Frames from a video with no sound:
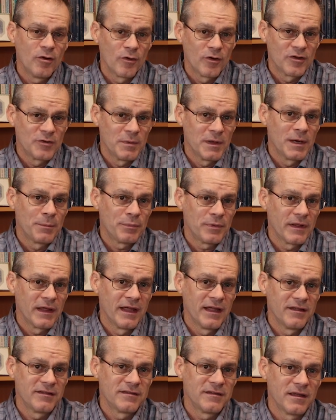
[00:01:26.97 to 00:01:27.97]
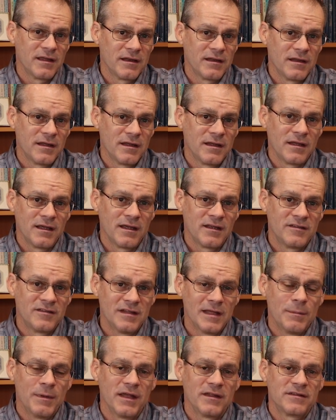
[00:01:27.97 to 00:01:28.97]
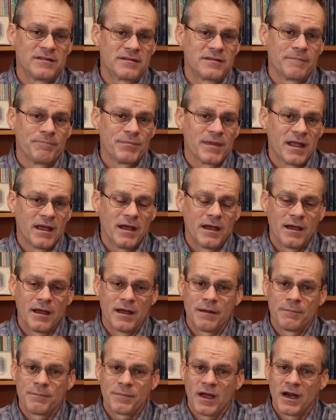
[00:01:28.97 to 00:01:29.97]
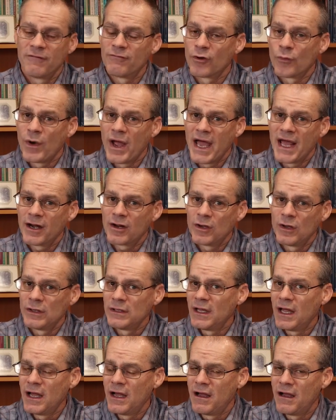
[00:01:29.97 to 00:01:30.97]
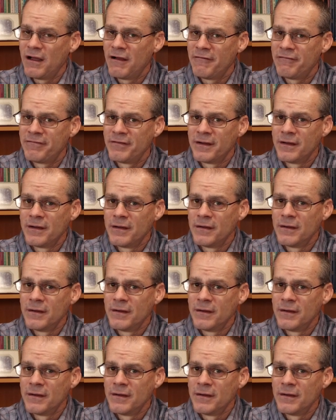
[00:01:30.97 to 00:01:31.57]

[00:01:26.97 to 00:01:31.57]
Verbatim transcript: Andrew has been a place that exhibits uh, kind of a radical love,